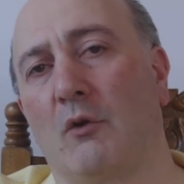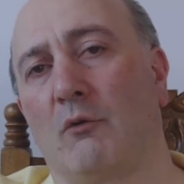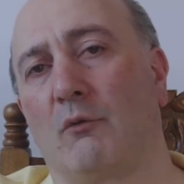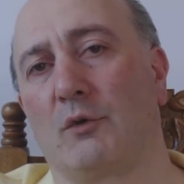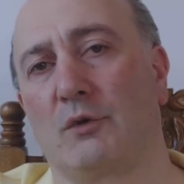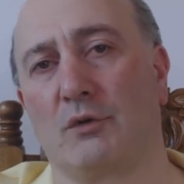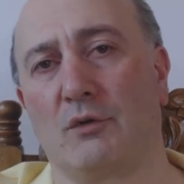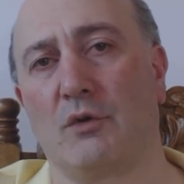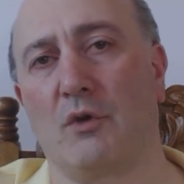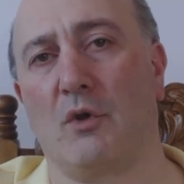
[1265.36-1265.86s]
We
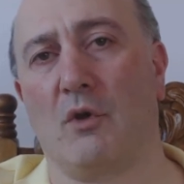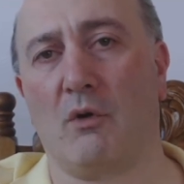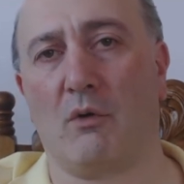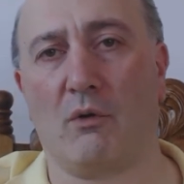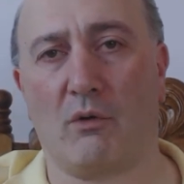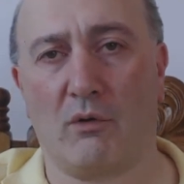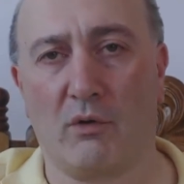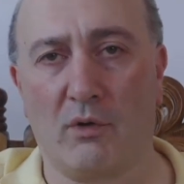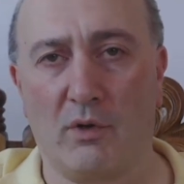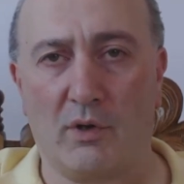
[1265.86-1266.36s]
should
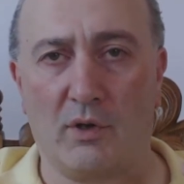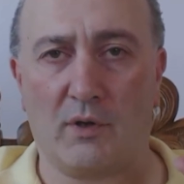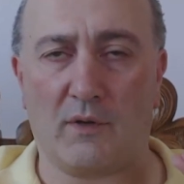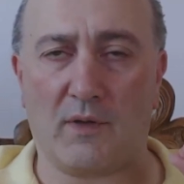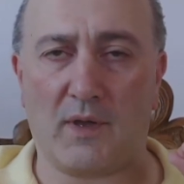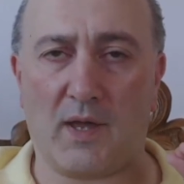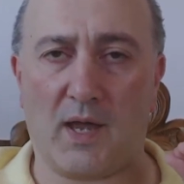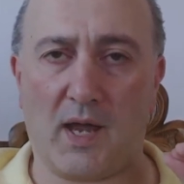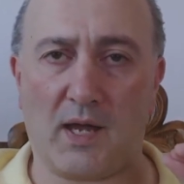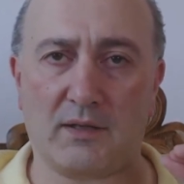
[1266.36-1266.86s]
know
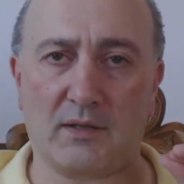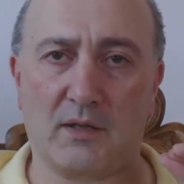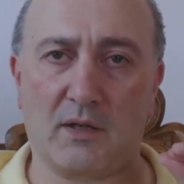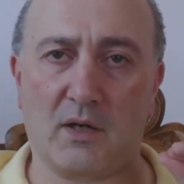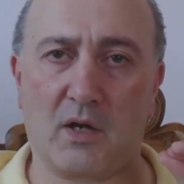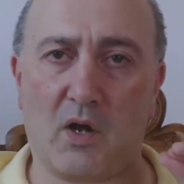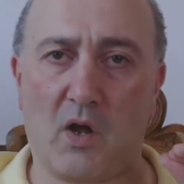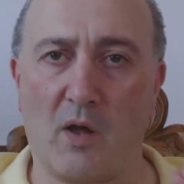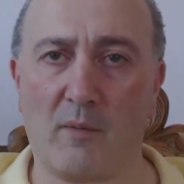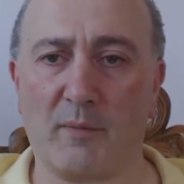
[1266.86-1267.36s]
that
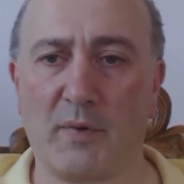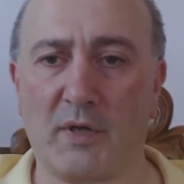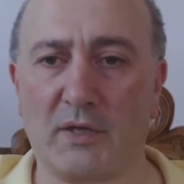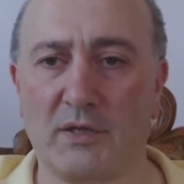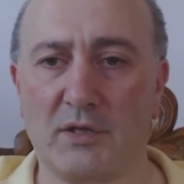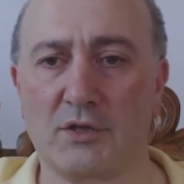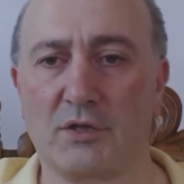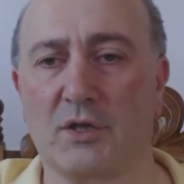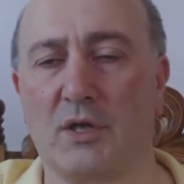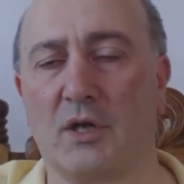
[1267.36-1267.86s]

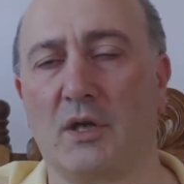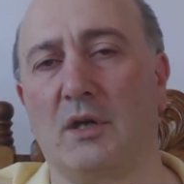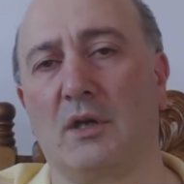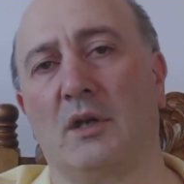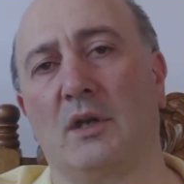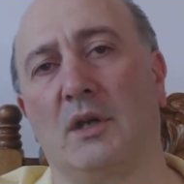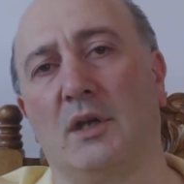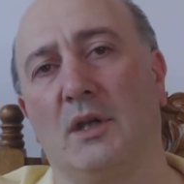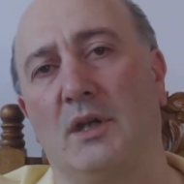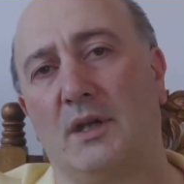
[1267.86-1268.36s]
competition
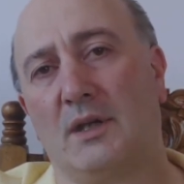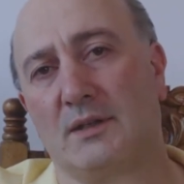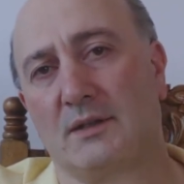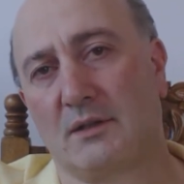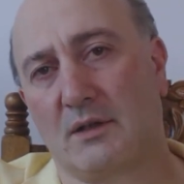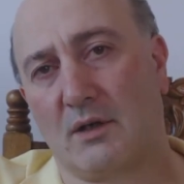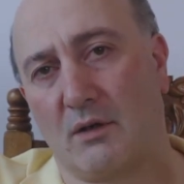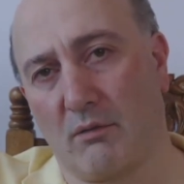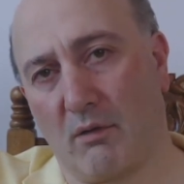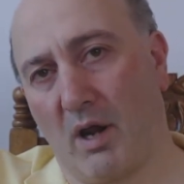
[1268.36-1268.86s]
is
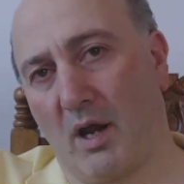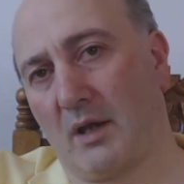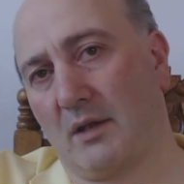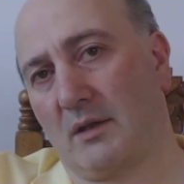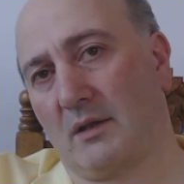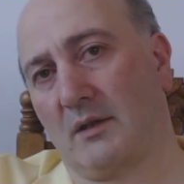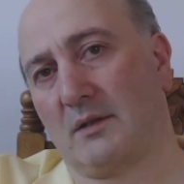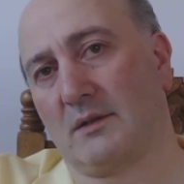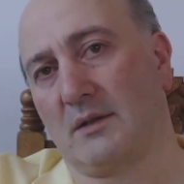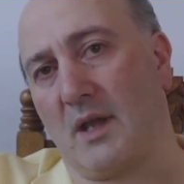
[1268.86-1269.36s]

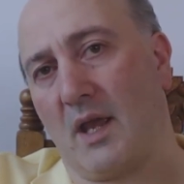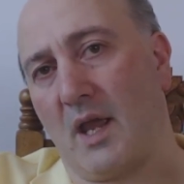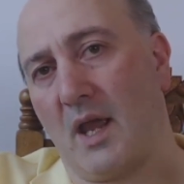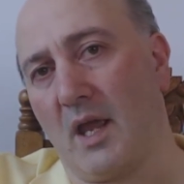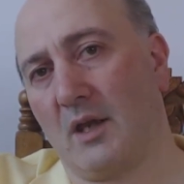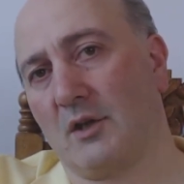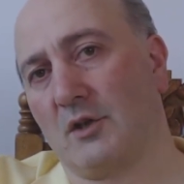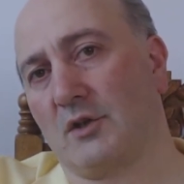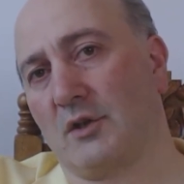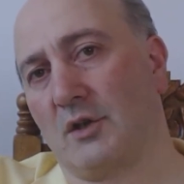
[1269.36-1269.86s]
greatest
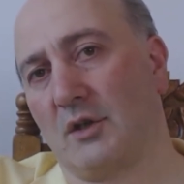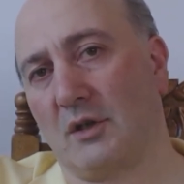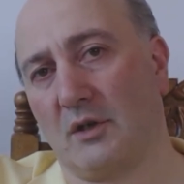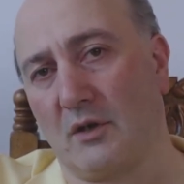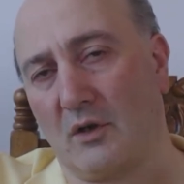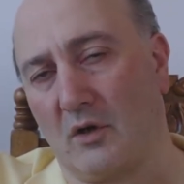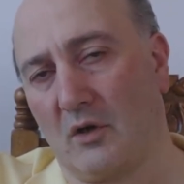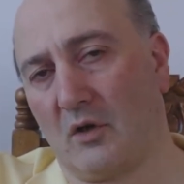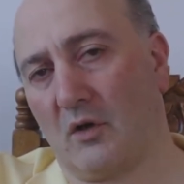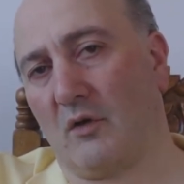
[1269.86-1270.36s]
engine
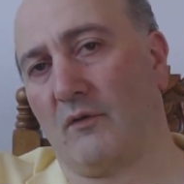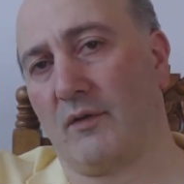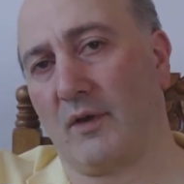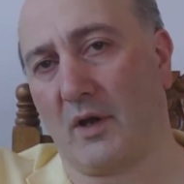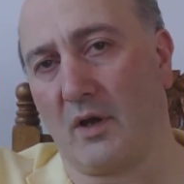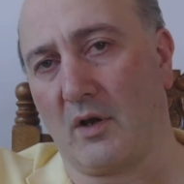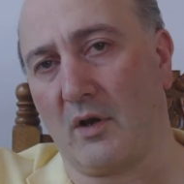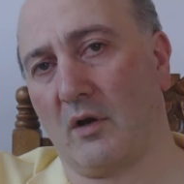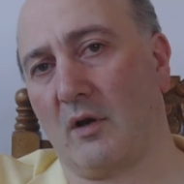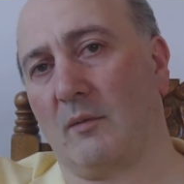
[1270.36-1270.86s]
of
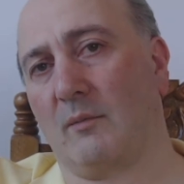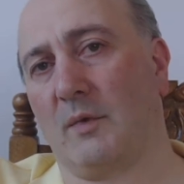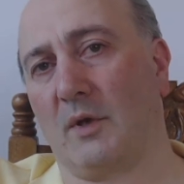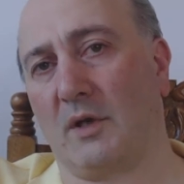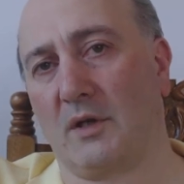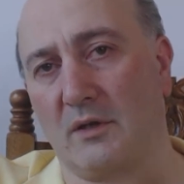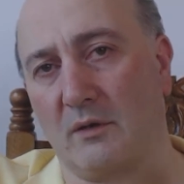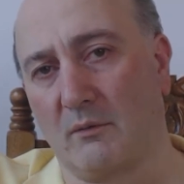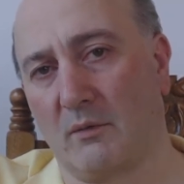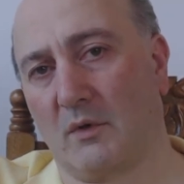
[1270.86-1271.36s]

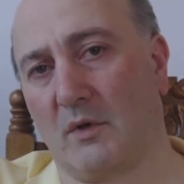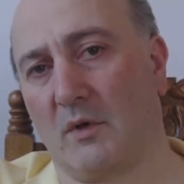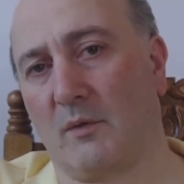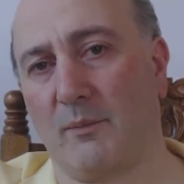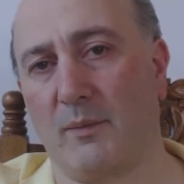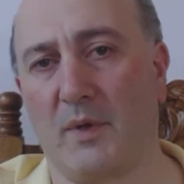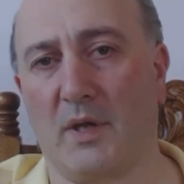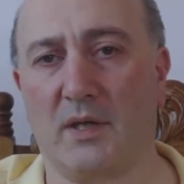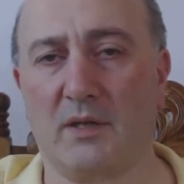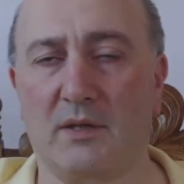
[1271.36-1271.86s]
economic
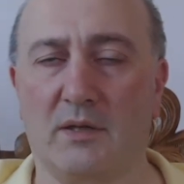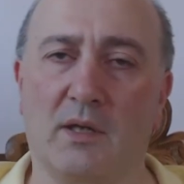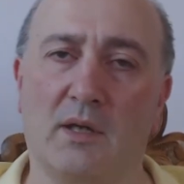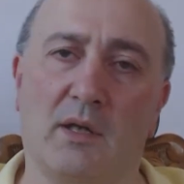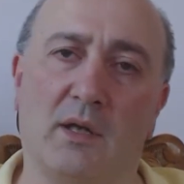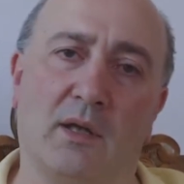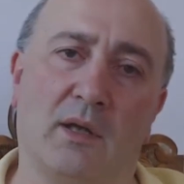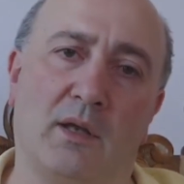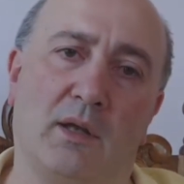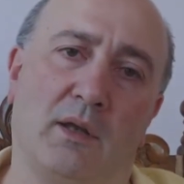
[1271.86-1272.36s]
development
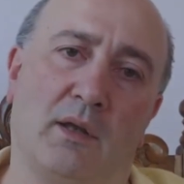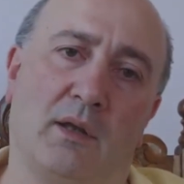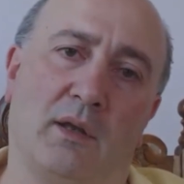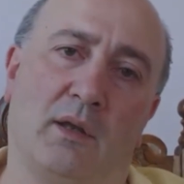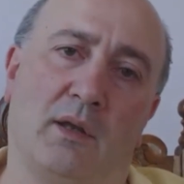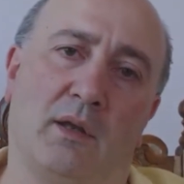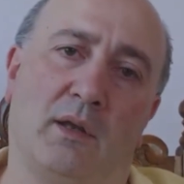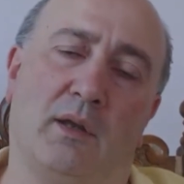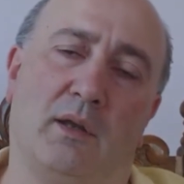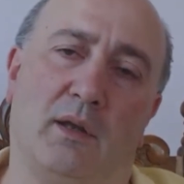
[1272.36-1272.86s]

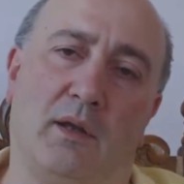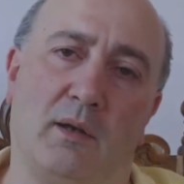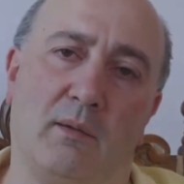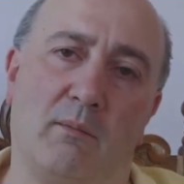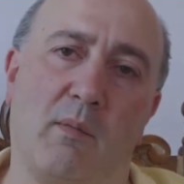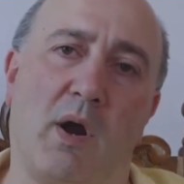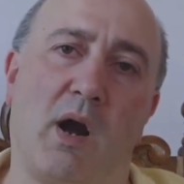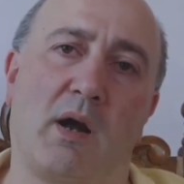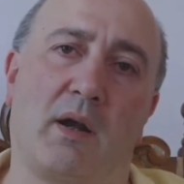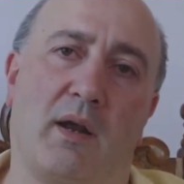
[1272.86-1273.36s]
in
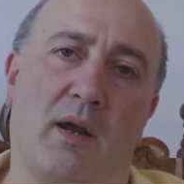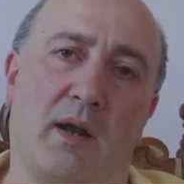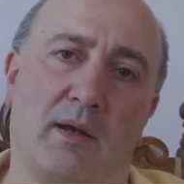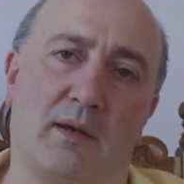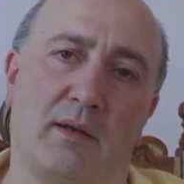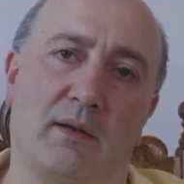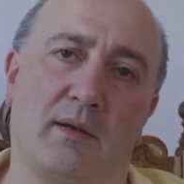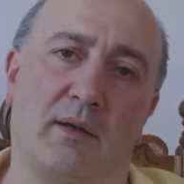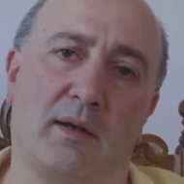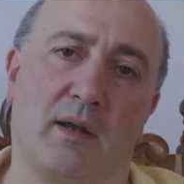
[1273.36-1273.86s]
market
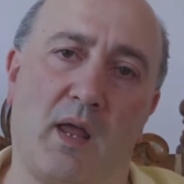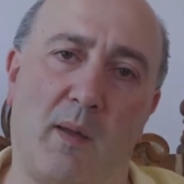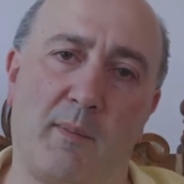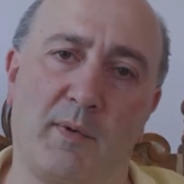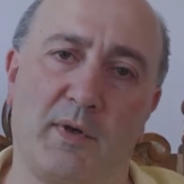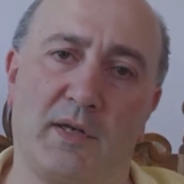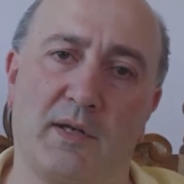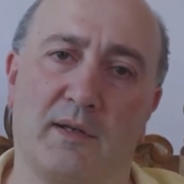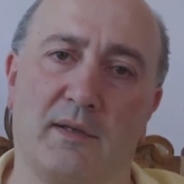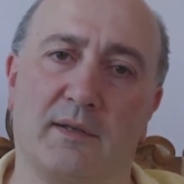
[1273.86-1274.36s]

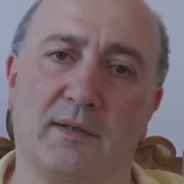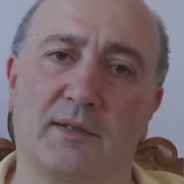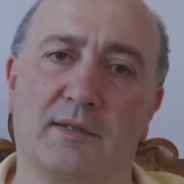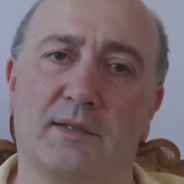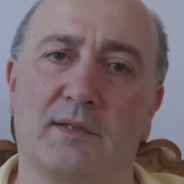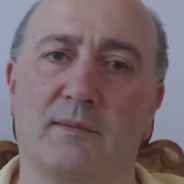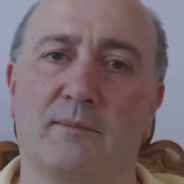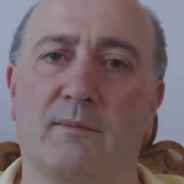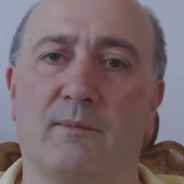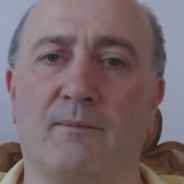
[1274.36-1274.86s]

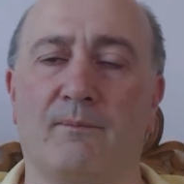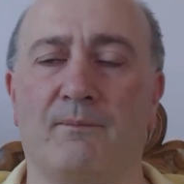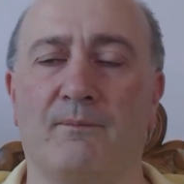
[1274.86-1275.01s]
capitalism.